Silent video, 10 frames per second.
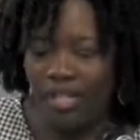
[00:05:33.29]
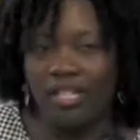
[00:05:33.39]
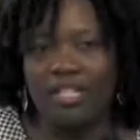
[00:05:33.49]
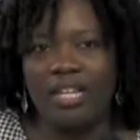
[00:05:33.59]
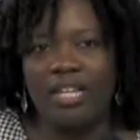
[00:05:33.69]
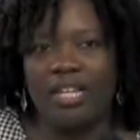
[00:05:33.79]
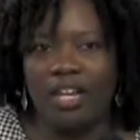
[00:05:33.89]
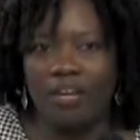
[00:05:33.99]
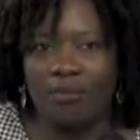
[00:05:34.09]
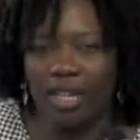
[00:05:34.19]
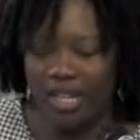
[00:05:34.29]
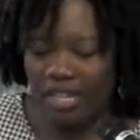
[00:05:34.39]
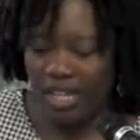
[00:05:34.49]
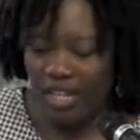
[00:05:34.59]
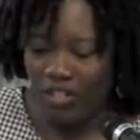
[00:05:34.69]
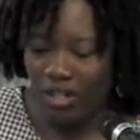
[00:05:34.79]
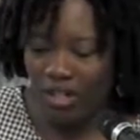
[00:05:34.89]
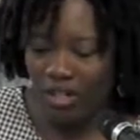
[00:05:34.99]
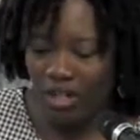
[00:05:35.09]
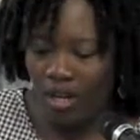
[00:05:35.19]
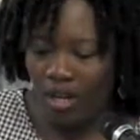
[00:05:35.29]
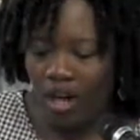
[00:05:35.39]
the sickening realization.